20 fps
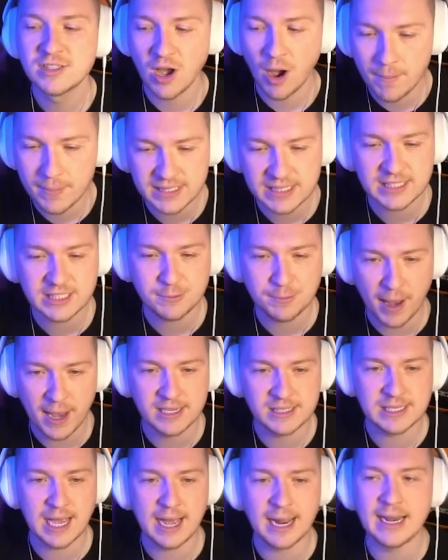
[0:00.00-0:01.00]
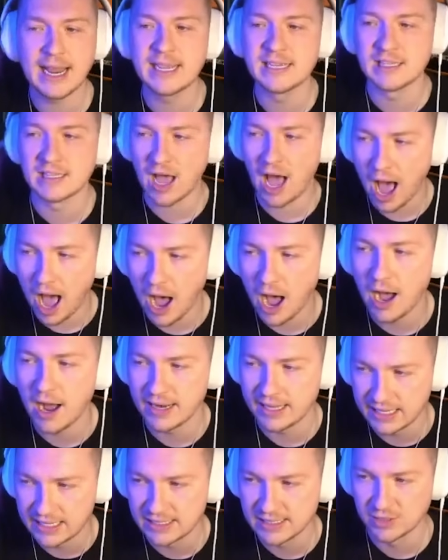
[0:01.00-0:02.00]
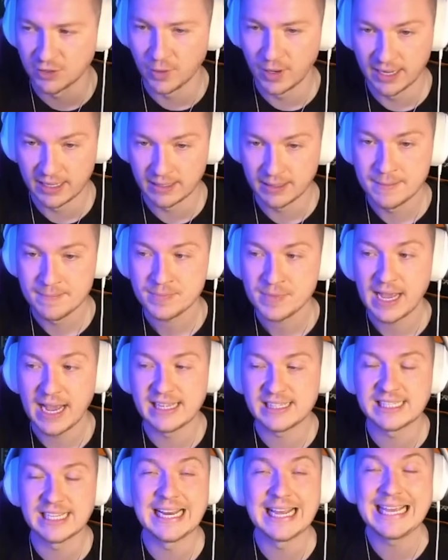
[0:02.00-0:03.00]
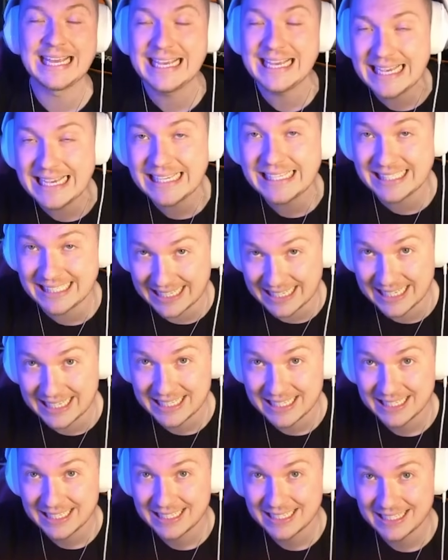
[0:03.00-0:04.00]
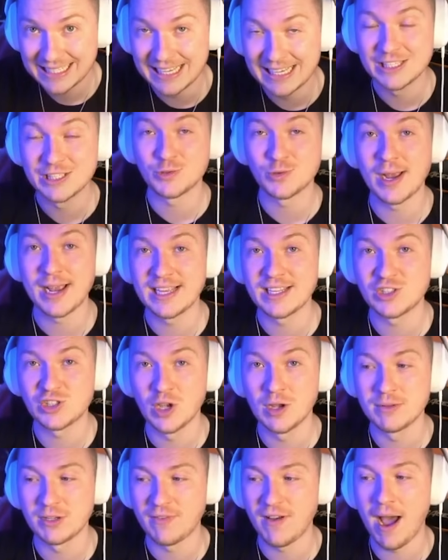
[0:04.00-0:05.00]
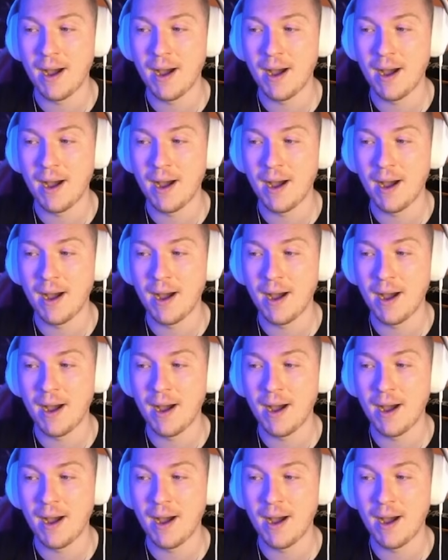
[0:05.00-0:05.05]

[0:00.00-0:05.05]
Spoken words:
Zombies in Spaceland is a hard Easter egg. It's an easy Easter egg in terms